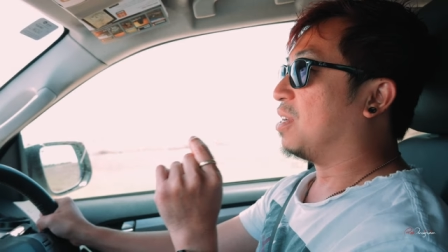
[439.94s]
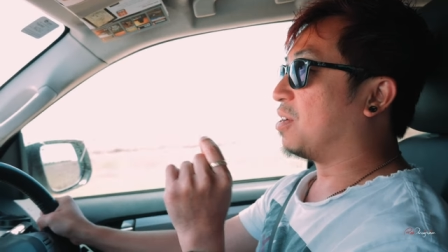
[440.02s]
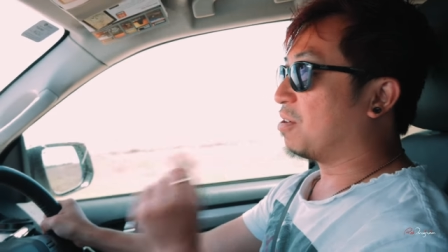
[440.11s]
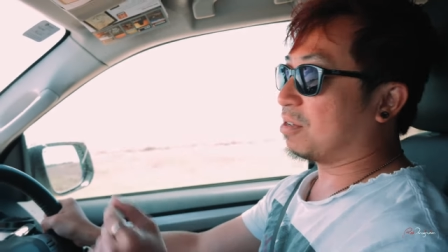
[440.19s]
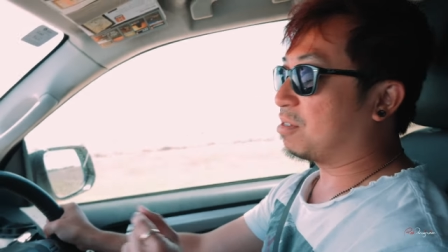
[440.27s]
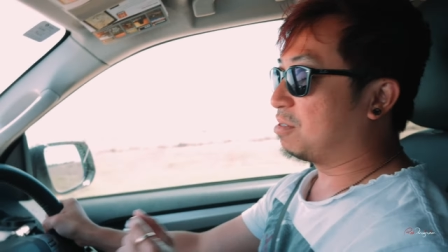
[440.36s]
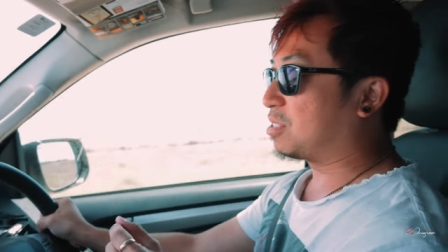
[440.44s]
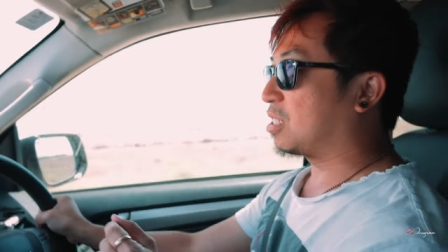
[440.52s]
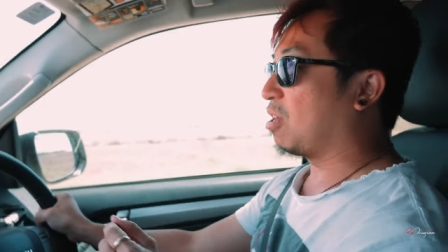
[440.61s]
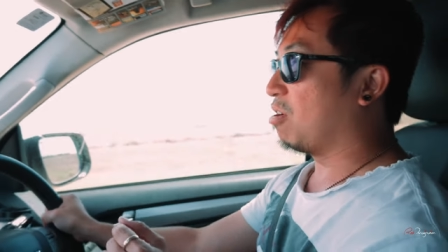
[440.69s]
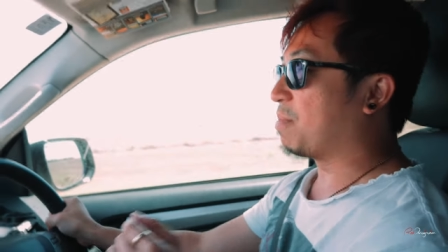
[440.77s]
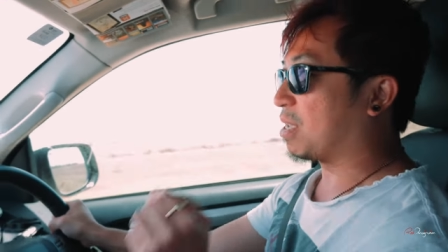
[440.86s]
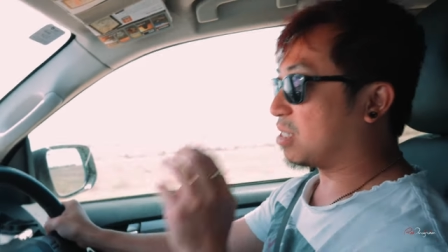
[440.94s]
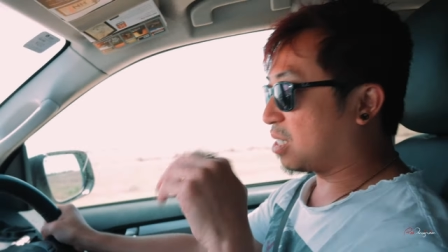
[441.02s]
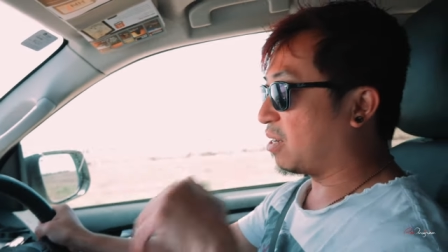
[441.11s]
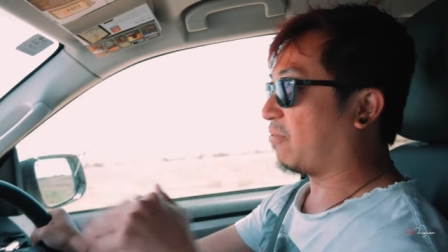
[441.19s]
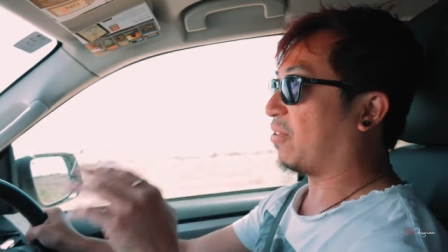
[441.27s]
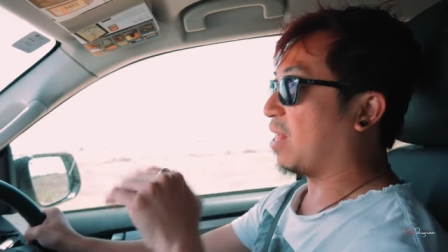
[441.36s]
not too slow because
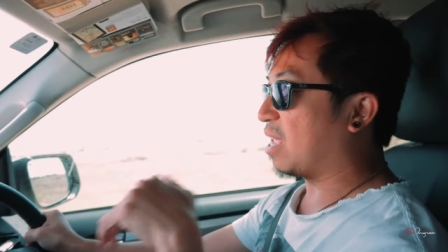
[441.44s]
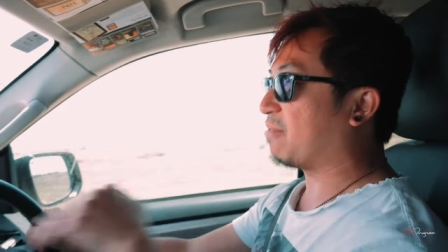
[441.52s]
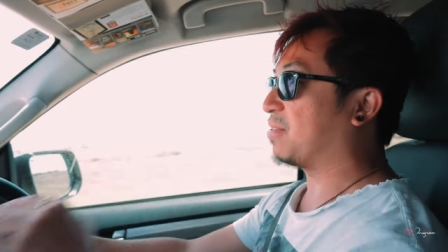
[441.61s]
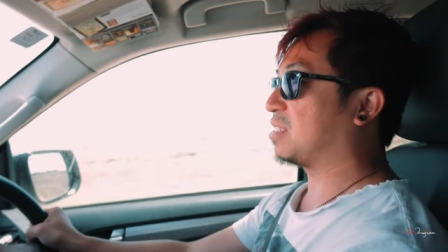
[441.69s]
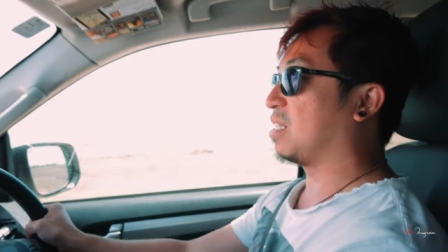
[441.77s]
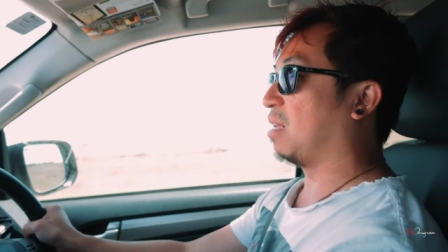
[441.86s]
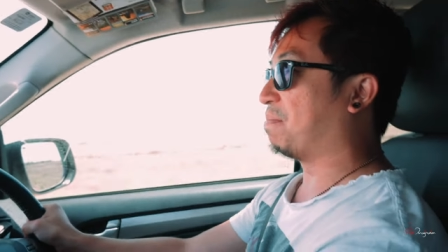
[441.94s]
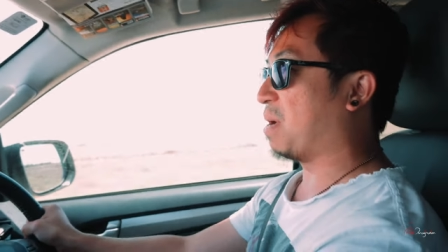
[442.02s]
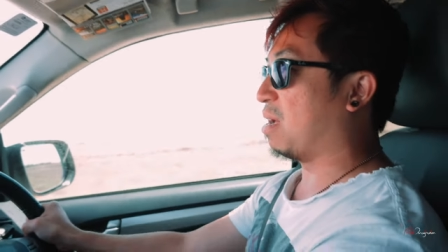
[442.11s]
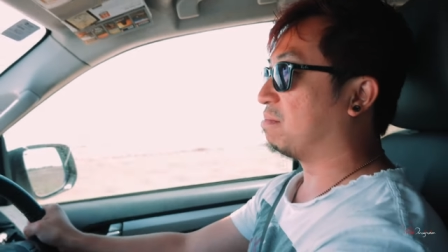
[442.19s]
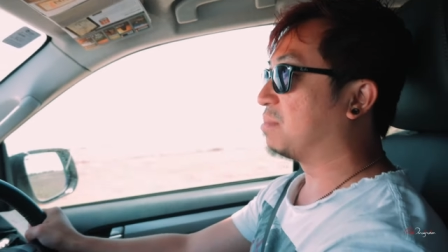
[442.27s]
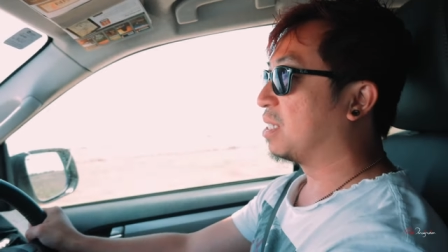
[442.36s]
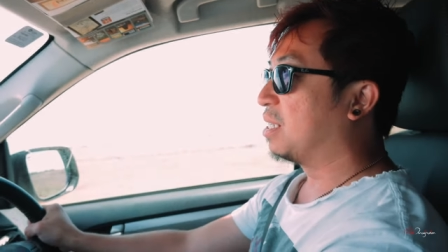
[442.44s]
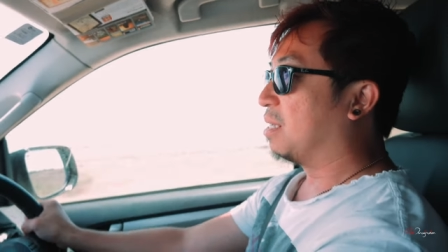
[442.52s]
you're gonna feel every single bump,